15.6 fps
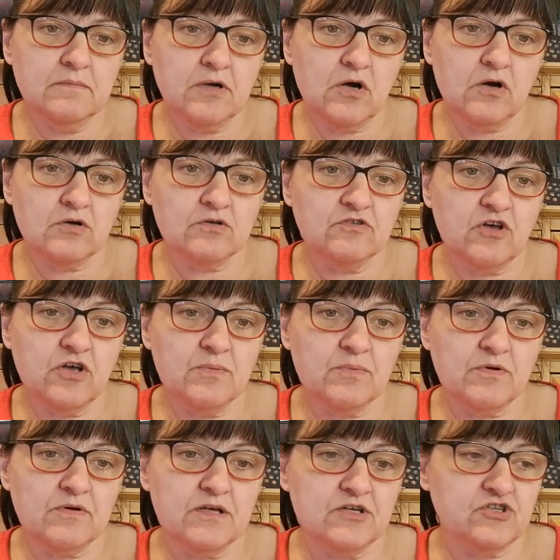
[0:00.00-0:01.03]

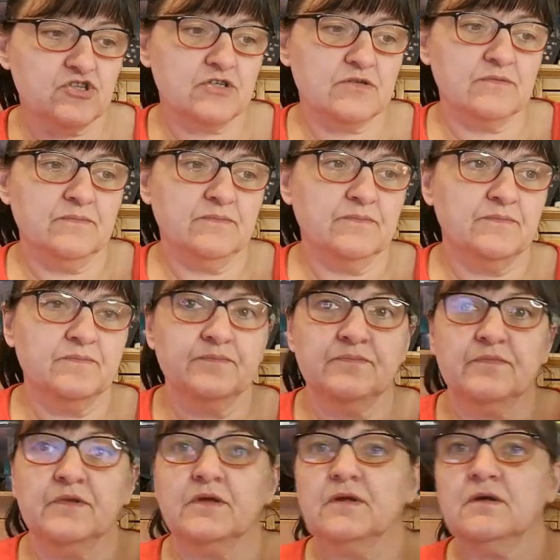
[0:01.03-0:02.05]
October issue,
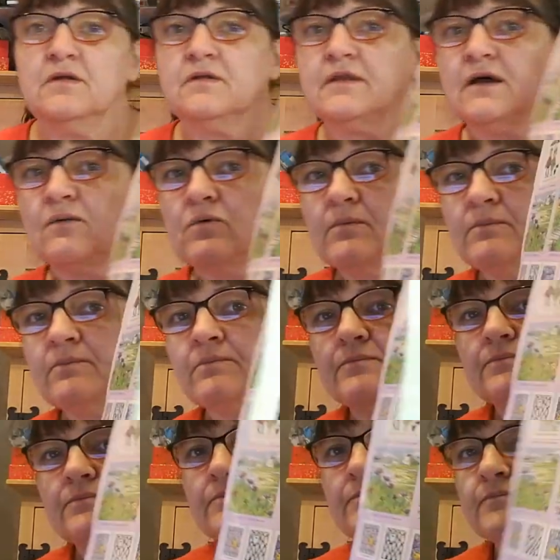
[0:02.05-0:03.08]
that one,
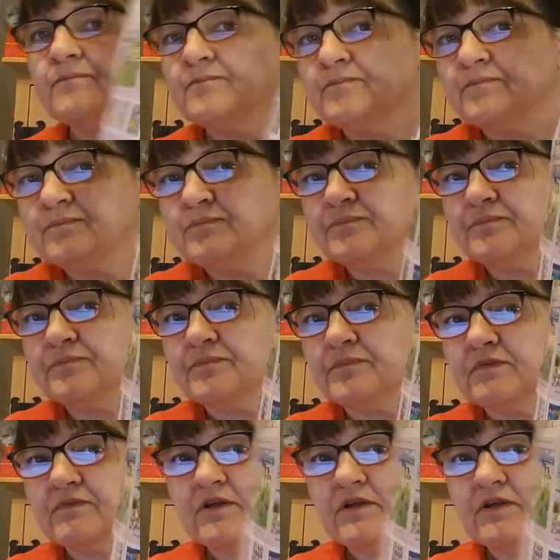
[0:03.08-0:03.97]
if